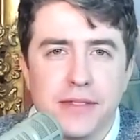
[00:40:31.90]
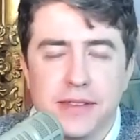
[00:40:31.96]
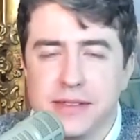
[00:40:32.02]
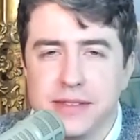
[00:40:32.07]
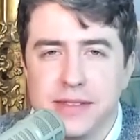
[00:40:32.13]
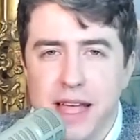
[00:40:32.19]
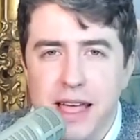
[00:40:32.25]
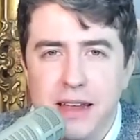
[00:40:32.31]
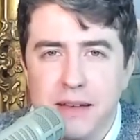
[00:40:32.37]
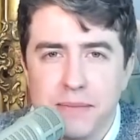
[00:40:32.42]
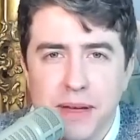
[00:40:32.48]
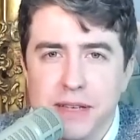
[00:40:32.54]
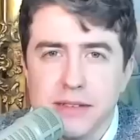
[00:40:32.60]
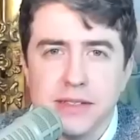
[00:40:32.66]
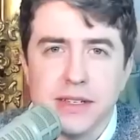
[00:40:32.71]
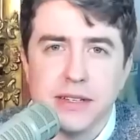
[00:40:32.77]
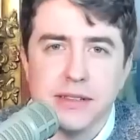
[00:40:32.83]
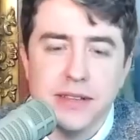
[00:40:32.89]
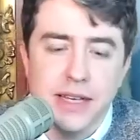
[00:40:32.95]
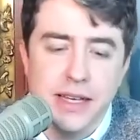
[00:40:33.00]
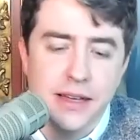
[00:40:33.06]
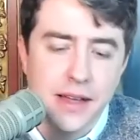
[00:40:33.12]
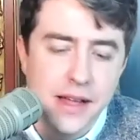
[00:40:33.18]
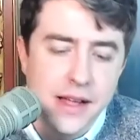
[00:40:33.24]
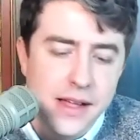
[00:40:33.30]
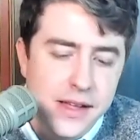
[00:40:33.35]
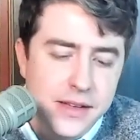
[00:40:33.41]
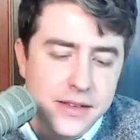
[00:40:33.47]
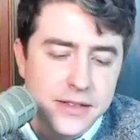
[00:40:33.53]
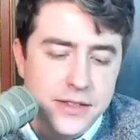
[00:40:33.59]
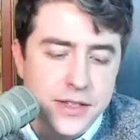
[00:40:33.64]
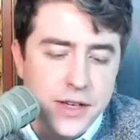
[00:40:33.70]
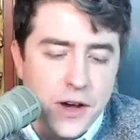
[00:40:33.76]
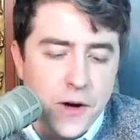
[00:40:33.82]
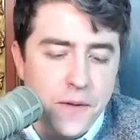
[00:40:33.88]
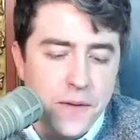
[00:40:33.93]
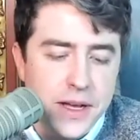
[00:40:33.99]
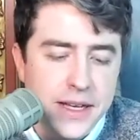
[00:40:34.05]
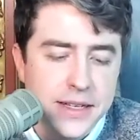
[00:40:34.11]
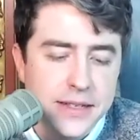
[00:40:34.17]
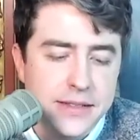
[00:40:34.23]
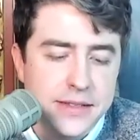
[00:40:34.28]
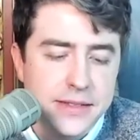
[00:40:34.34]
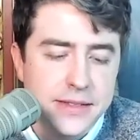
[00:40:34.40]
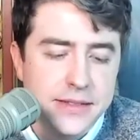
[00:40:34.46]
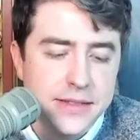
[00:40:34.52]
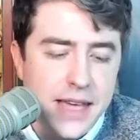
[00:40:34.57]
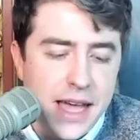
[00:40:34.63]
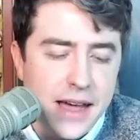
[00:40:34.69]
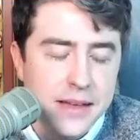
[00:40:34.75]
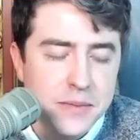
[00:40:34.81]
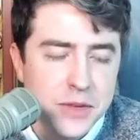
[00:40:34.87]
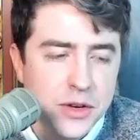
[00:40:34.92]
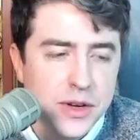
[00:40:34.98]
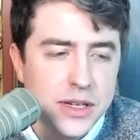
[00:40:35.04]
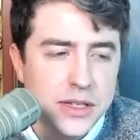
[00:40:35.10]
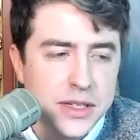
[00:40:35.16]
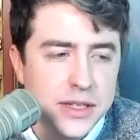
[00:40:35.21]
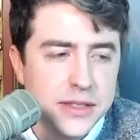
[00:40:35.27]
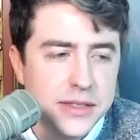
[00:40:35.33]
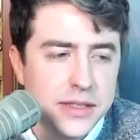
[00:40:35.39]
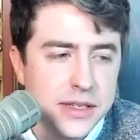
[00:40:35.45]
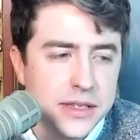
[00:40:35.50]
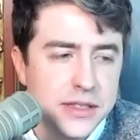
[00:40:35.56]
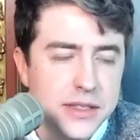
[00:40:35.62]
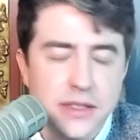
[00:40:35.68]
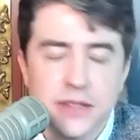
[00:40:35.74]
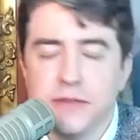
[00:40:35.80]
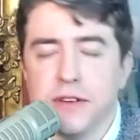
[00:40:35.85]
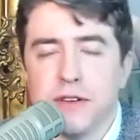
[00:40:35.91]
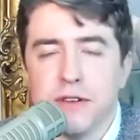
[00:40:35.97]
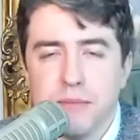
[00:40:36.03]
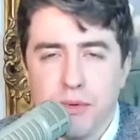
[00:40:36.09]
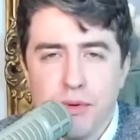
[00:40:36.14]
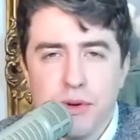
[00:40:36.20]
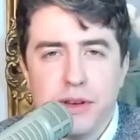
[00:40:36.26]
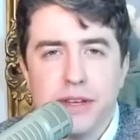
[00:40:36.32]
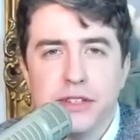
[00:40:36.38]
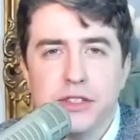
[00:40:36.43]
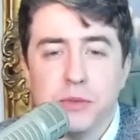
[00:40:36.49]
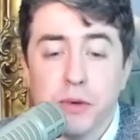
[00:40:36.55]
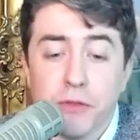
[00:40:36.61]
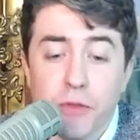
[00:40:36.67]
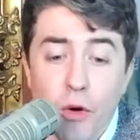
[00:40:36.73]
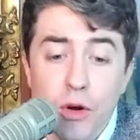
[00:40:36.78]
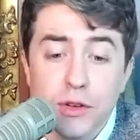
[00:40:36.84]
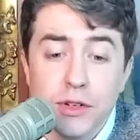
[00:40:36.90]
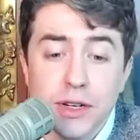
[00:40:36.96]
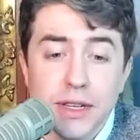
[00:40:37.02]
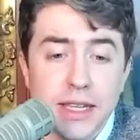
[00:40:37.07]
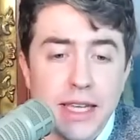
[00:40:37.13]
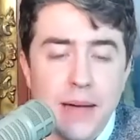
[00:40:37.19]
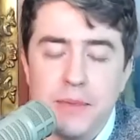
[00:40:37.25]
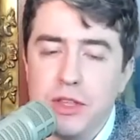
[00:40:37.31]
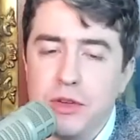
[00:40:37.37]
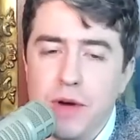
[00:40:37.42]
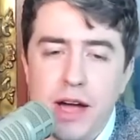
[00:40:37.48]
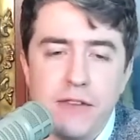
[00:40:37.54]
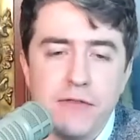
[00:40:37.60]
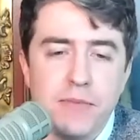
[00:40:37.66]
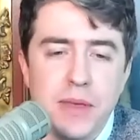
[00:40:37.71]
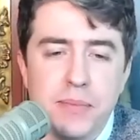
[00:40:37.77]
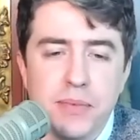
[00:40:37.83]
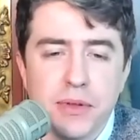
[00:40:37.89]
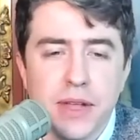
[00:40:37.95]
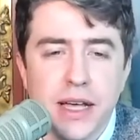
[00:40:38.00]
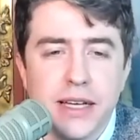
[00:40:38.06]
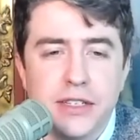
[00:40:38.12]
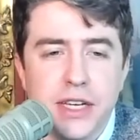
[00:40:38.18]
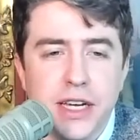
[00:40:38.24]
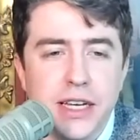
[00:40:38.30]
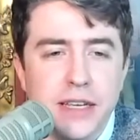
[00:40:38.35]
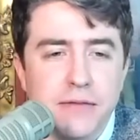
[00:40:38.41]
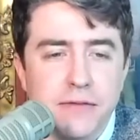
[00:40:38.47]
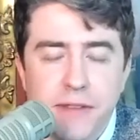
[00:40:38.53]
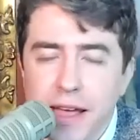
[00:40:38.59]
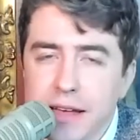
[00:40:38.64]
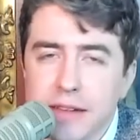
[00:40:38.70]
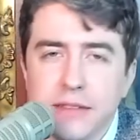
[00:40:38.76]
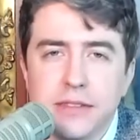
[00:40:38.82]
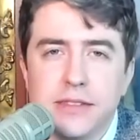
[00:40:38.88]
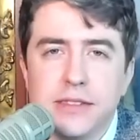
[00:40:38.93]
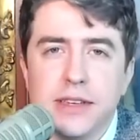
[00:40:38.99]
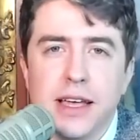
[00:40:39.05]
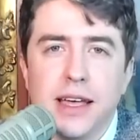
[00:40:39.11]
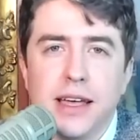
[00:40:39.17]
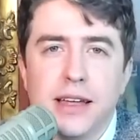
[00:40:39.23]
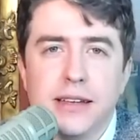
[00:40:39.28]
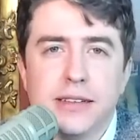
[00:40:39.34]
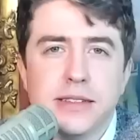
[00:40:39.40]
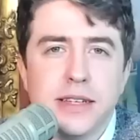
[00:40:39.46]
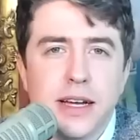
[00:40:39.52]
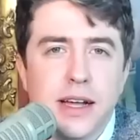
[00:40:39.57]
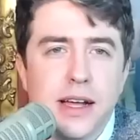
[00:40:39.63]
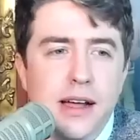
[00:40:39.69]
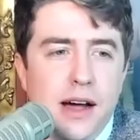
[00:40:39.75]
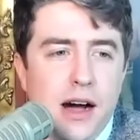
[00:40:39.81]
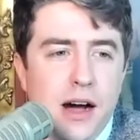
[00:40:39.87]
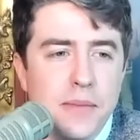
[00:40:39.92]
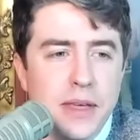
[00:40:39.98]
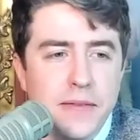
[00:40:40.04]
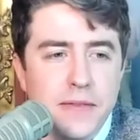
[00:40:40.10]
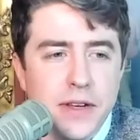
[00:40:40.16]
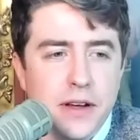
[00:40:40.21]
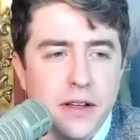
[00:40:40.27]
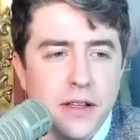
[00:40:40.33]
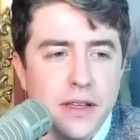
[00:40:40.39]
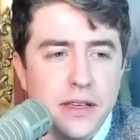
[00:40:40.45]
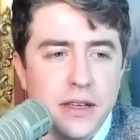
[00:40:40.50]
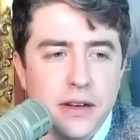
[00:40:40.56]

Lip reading: the state, basically. So immigration is a very important issue. But fortunately, I mean, you have people like JD Vance and even